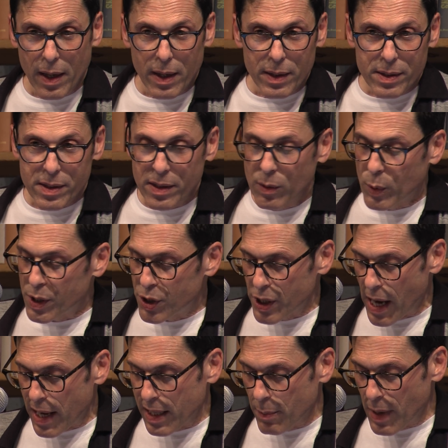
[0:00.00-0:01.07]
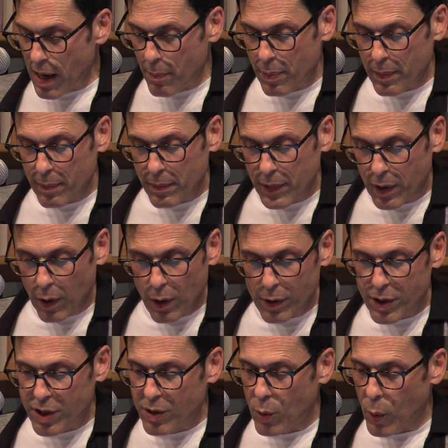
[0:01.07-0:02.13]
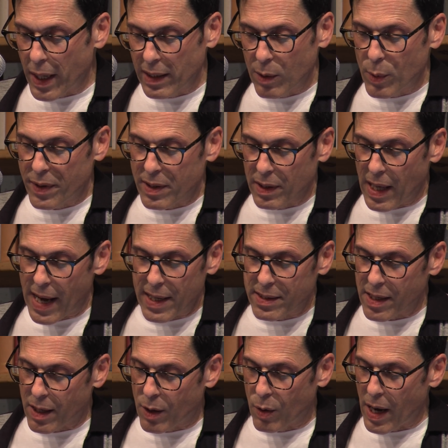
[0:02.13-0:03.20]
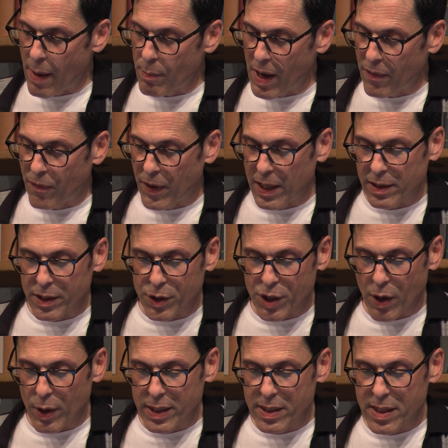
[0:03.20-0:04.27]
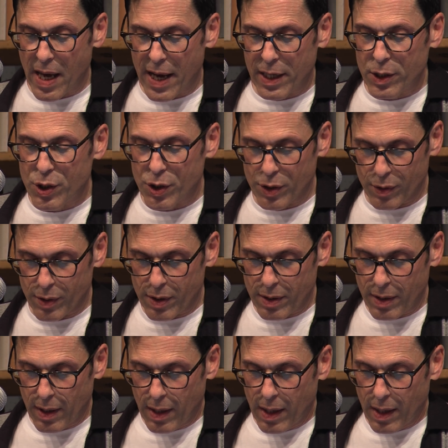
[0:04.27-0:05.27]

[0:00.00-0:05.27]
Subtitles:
Still, we shined them up, the girls squealing with delight as I crammed my feet into Jerry's tiny shoes.